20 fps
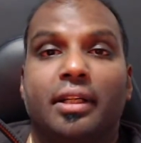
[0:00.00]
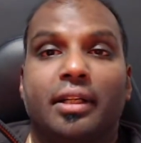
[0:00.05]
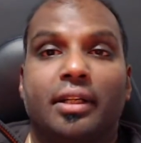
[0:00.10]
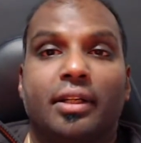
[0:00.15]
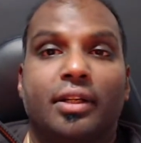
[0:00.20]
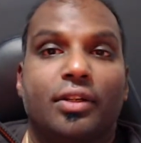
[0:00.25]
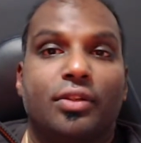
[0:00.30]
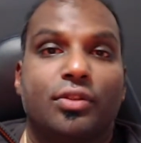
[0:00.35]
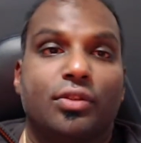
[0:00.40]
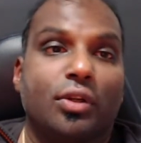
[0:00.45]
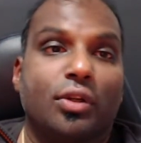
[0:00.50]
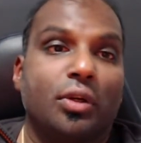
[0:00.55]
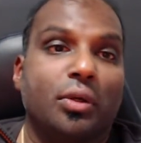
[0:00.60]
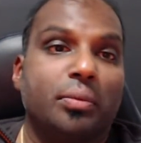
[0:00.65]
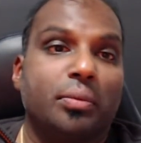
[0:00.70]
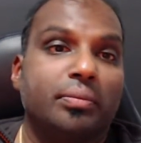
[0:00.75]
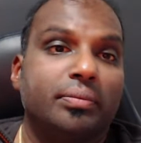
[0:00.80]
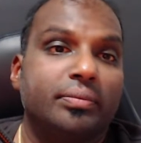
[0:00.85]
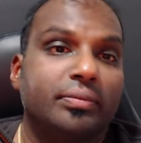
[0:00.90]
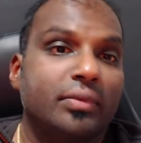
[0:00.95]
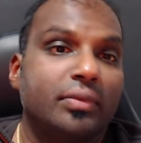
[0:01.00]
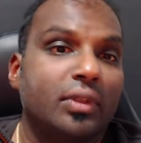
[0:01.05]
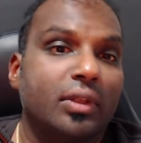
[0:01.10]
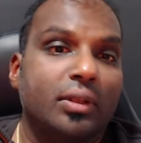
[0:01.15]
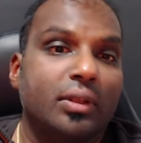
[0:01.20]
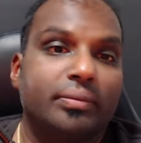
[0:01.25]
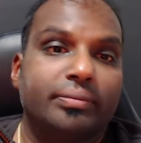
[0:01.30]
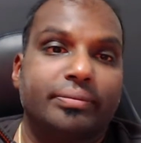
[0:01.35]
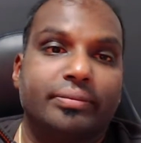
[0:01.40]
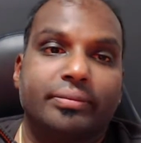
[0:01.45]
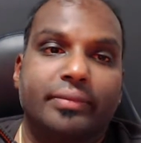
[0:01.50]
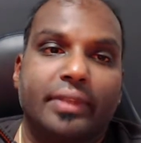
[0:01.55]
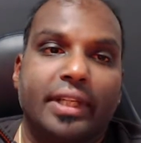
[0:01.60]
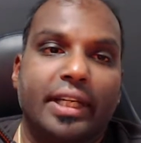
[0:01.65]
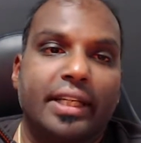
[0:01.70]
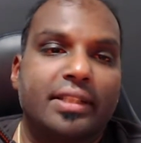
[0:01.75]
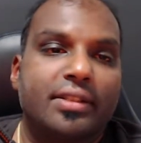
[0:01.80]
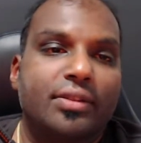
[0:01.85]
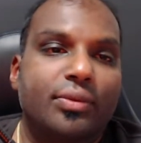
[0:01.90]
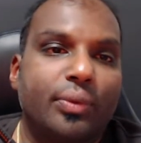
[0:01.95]
So
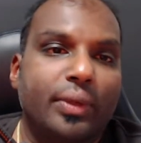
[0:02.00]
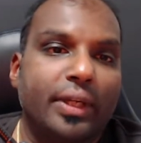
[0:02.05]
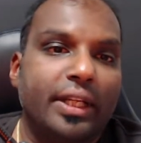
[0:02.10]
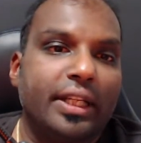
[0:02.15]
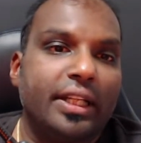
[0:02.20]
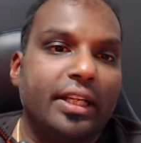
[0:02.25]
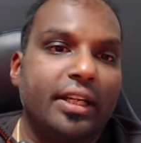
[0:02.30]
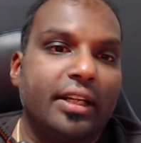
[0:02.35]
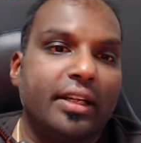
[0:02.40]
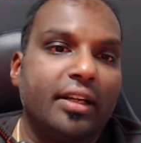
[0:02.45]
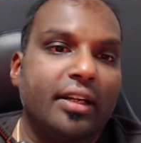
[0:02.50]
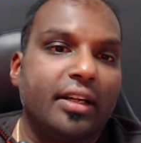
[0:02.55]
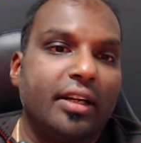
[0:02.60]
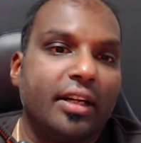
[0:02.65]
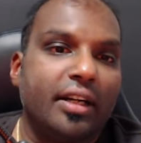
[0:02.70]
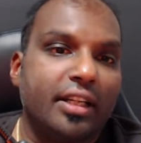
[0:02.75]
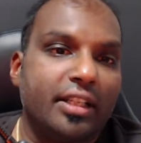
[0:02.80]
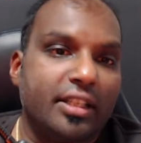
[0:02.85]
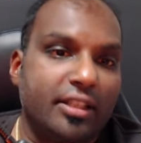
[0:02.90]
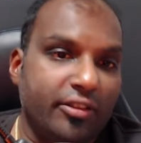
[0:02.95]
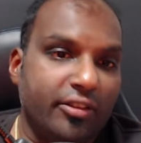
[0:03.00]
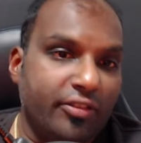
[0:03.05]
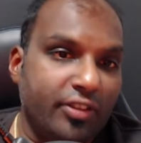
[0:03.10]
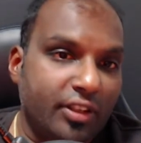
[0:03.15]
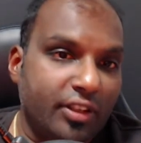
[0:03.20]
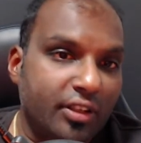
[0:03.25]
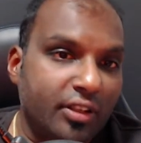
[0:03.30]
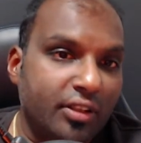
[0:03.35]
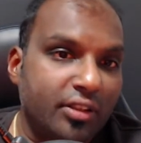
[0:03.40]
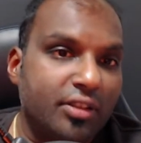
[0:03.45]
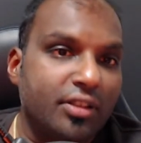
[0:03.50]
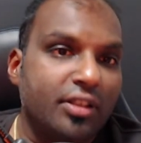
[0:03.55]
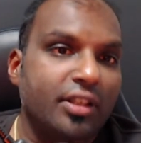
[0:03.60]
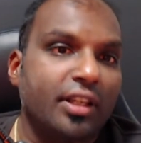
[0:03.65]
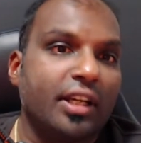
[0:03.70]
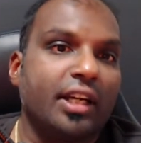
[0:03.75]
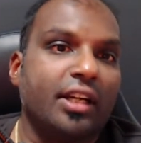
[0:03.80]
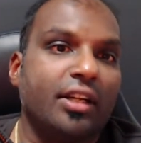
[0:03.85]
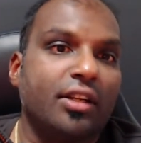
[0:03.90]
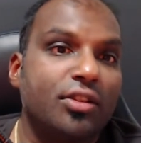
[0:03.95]
it's really a difficult
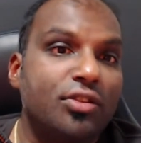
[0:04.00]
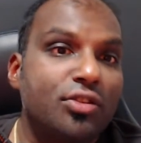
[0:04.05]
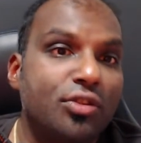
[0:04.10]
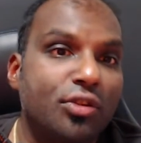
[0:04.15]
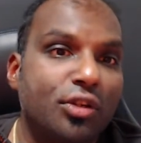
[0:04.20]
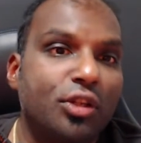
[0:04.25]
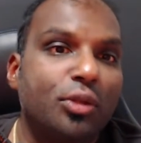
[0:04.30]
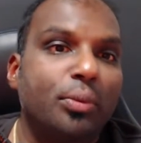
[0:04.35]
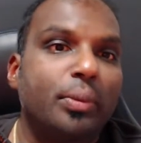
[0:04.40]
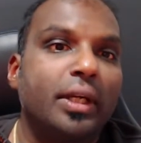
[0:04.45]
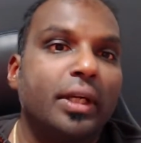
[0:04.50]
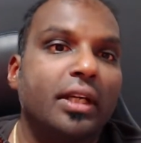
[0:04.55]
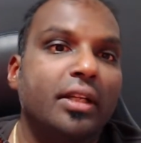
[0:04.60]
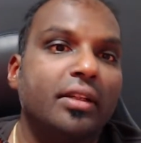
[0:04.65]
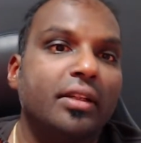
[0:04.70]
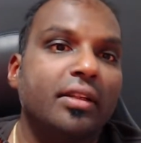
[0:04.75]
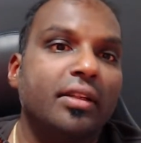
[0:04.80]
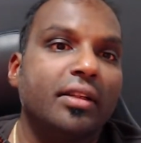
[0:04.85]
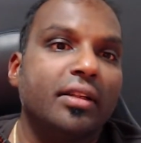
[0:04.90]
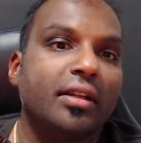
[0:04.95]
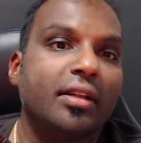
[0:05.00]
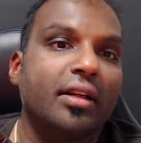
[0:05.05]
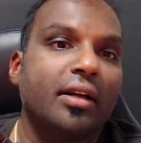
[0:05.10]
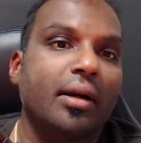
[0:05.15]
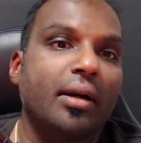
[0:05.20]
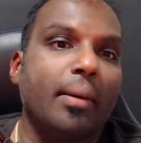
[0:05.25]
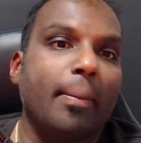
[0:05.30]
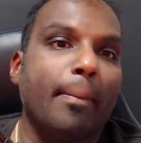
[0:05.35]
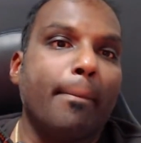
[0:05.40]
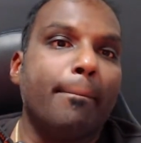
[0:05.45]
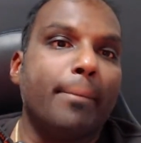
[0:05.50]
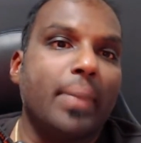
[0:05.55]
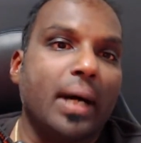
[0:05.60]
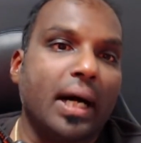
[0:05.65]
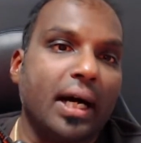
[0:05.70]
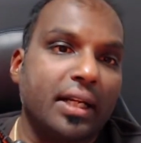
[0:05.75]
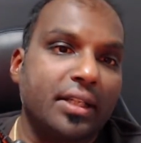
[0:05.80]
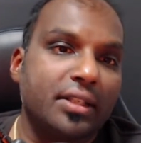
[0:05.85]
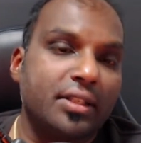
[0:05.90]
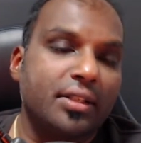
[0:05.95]
industry to be in,
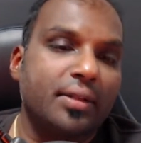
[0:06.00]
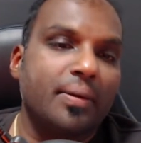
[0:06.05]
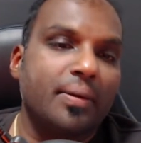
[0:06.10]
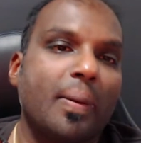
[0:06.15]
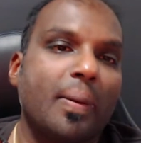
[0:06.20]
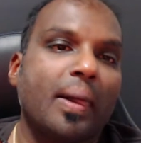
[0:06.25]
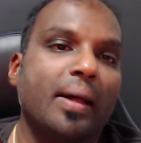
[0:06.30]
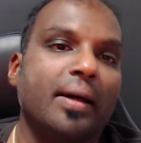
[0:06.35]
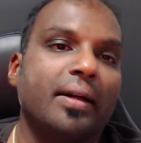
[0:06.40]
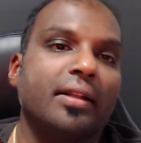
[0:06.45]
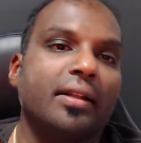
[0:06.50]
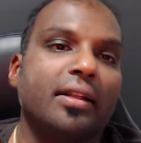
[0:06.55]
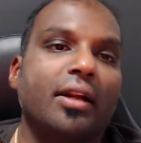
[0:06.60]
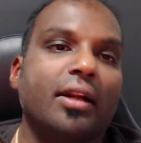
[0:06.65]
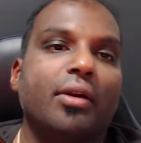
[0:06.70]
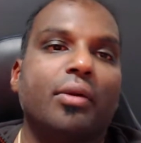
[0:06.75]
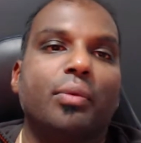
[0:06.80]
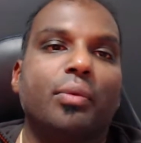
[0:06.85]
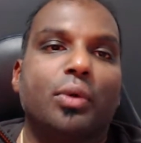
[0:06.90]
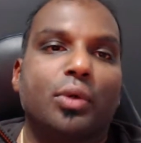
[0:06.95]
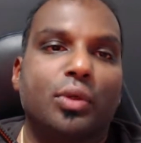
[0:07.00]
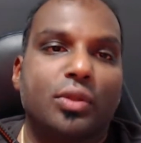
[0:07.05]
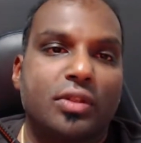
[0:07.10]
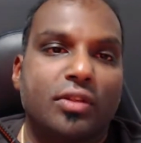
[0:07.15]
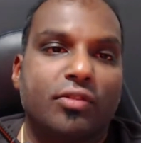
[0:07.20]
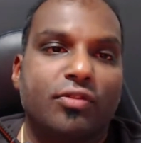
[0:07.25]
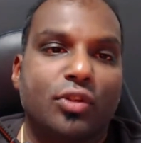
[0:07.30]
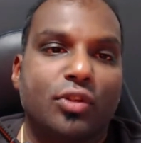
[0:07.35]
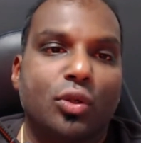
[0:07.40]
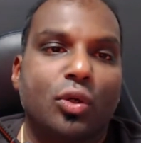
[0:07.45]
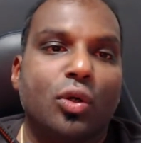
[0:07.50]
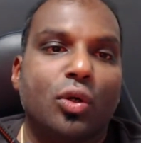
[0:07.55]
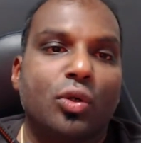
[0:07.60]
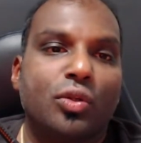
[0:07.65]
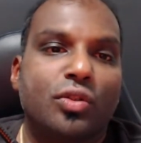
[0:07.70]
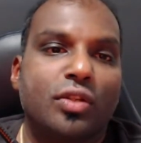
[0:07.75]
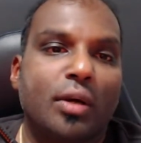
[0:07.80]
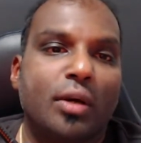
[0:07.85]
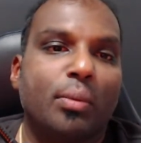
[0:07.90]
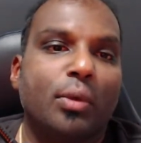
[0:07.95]
but the rewards, if you're
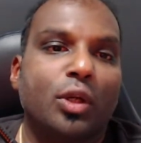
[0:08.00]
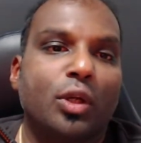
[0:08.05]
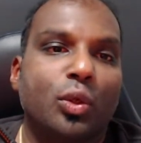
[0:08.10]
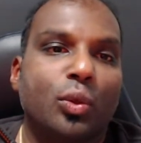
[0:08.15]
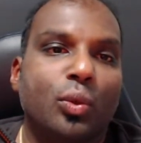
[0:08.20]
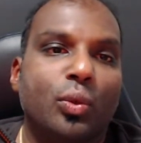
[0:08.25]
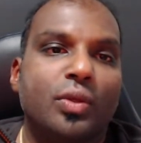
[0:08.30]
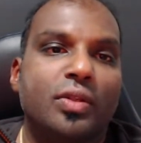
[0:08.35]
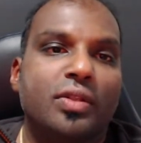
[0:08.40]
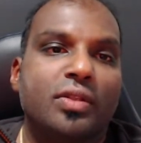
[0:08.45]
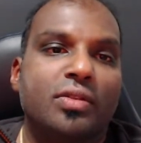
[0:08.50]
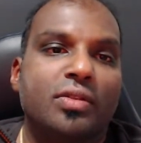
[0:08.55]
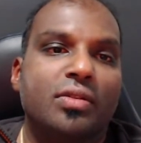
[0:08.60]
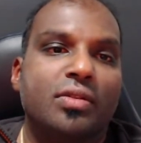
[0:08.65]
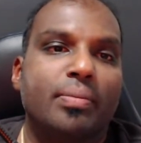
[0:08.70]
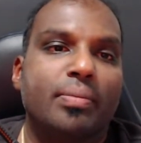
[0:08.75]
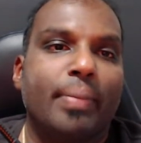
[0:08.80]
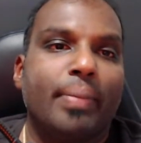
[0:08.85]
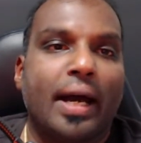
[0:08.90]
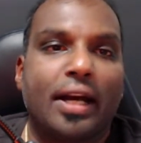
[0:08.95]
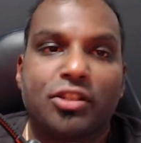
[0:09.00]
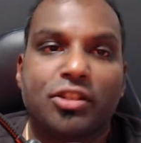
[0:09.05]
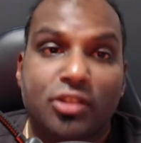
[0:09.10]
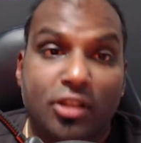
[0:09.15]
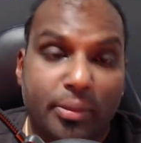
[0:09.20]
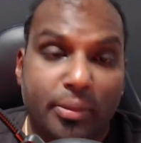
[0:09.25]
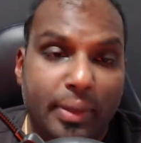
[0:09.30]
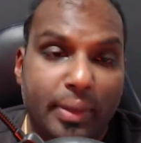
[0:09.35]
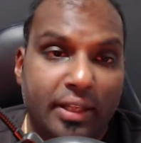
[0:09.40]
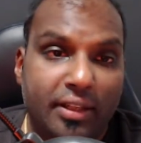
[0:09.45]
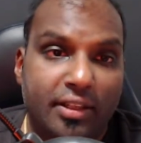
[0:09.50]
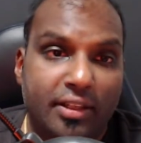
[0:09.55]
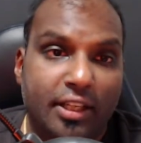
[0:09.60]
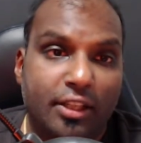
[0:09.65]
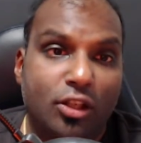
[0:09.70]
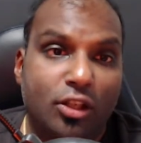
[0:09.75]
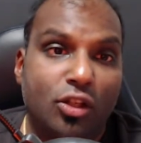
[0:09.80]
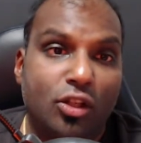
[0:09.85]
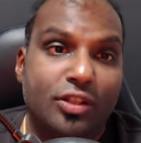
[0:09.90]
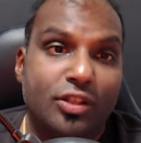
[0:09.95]
someone who is passionate about the
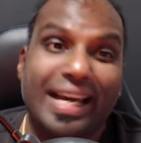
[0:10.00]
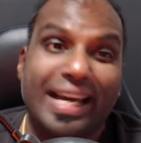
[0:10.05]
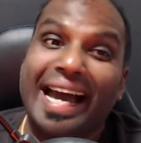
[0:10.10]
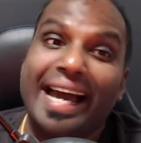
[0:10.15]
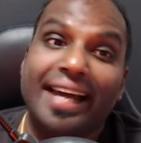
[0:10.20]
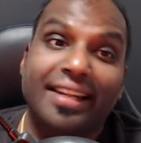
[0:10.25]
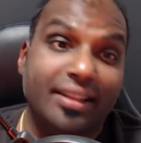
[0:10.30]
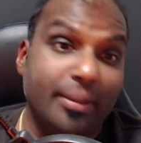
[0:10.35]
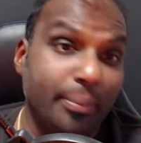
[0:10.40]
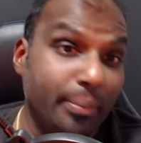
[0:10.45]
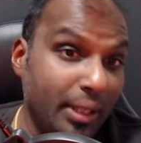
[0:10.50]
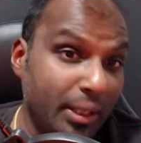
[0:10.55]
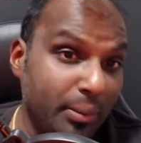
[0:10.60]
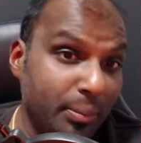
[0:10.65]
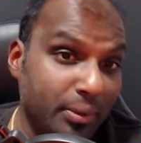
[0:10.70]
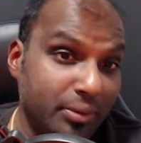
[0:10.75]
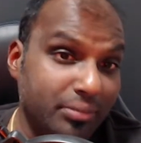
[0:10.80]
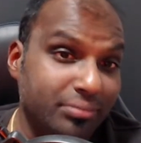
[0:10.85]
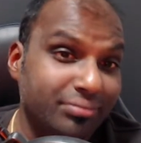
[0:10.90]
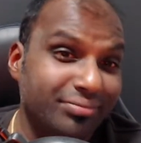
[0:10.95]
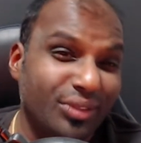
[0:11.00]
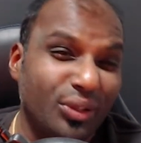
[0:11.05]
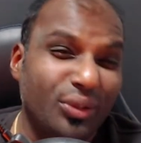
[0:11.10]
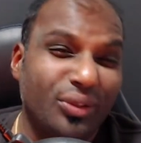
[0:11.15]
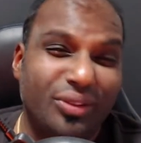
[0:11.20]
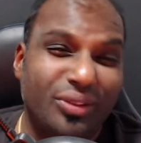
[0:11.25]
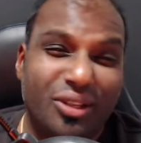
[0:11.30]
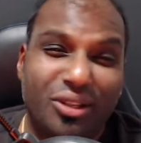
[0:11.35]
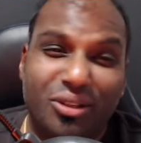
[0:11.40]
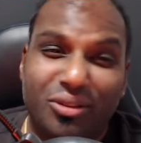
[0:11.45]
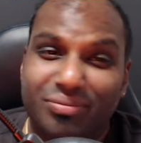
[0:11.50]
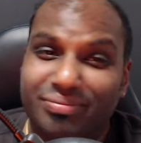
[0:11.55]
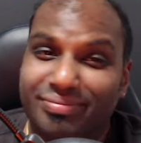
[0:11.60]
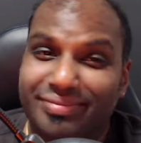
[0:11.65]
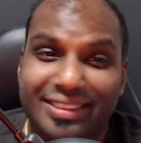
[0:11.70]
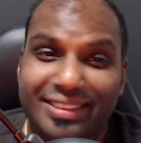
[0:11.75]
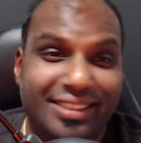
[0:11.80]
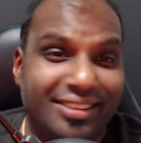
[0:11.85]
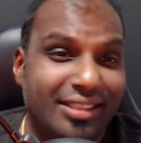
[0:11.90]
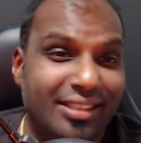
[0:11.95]
technology and the people,
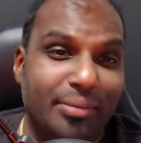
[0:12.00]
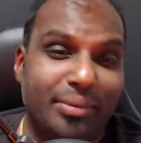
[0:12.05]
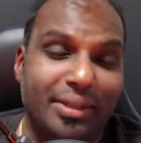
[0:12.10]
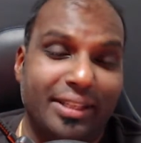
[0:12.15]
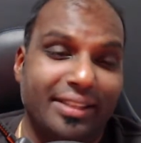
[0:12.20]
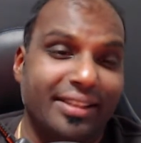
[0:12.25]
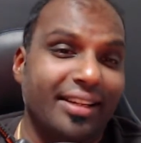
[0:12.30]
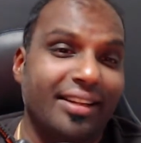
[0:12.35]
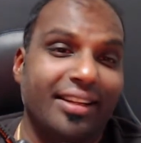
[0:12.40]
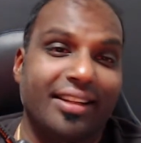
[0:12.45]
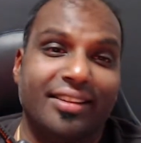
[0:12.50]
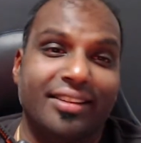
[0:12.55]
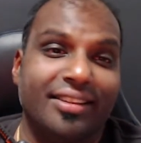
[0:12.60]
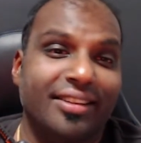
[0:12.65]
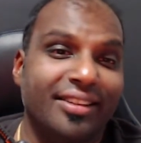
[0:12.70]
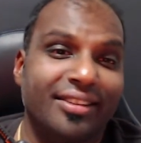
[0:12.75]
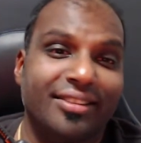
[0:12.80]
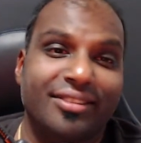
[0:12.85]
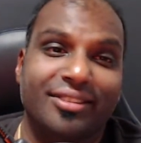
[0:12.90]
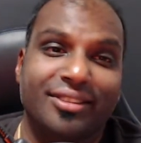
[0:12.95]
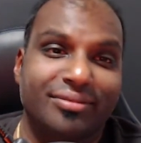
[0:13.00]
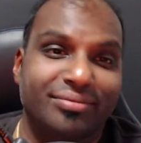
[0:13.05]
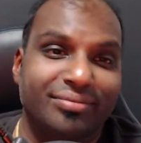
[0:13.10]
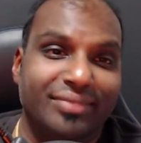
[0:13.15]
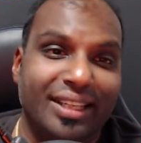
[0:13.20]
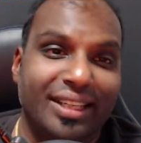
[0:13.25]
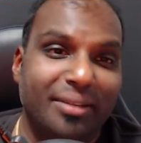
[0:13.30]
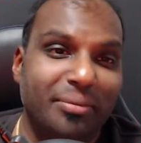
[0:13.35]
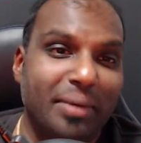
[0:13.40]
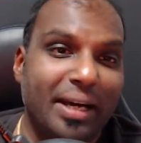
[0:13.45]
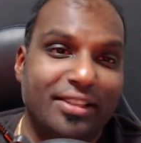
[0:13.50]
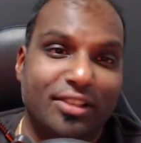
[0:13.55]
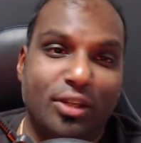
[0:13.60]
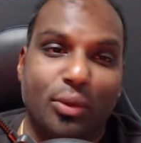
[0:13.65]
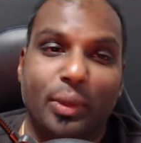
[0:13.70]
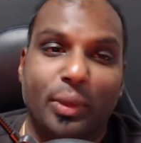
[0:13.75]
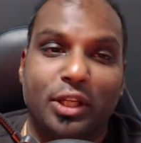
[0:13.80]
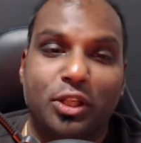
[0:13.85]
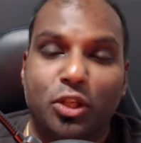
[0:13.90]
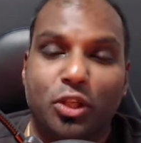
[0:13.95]
this is something that I learned as I
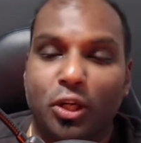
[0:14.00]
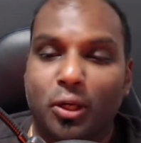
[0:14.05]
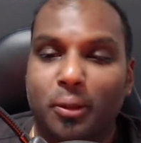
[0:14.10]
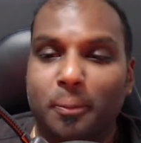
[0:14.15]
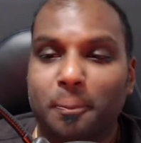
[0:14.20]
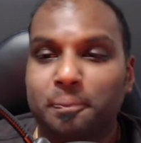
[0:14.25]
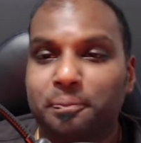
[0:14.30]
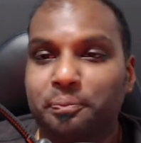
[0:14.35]
went on.